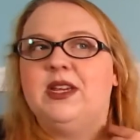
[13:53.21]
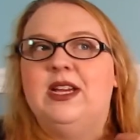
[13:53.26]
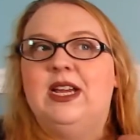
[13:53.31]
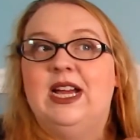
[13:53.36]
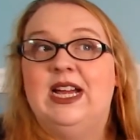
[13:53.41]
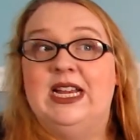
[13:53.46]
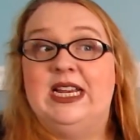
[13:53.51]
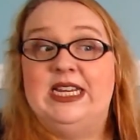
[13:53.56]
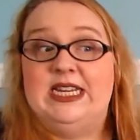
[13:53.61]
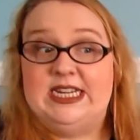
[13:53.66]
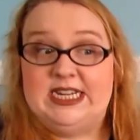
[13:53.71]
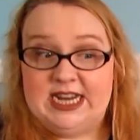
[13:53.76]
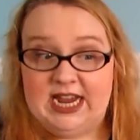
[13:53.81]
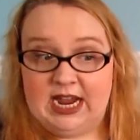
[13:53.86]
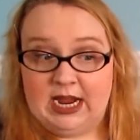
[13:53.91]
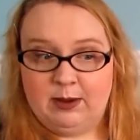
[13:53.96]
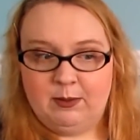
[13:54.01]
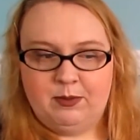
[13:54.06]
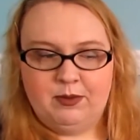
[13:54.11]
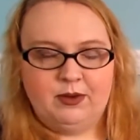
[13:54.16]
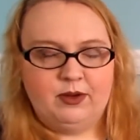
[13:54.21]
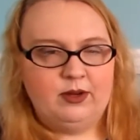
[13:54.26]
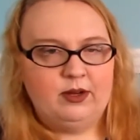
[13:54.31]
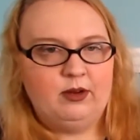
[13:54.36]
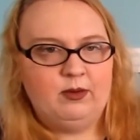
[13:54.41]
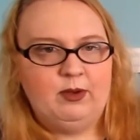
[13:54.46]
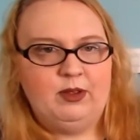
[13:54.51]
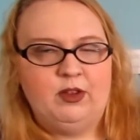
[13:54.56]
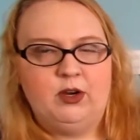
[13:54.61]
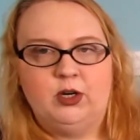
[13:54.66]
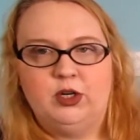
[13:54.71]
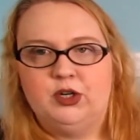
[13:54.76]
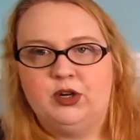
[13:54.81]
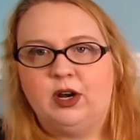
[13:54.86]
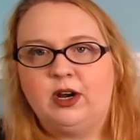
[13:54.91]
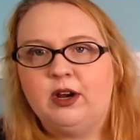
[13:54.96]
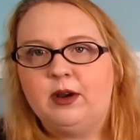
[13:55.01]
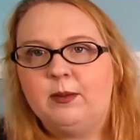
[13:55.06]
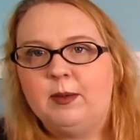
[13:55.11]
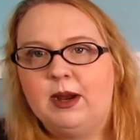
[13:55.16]
And Deb with her
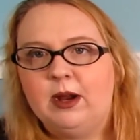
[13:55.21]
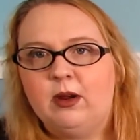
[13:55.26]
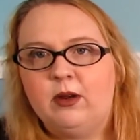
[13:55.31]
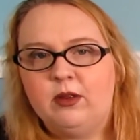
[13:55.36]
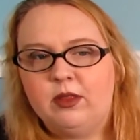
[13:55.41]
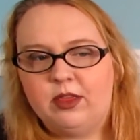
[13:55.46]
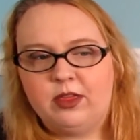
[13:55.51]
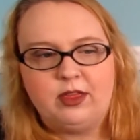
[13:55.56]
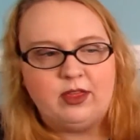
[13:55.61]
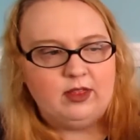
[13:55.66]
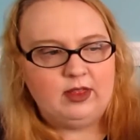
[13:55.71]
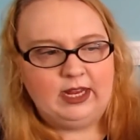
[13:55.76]
trucker mouth,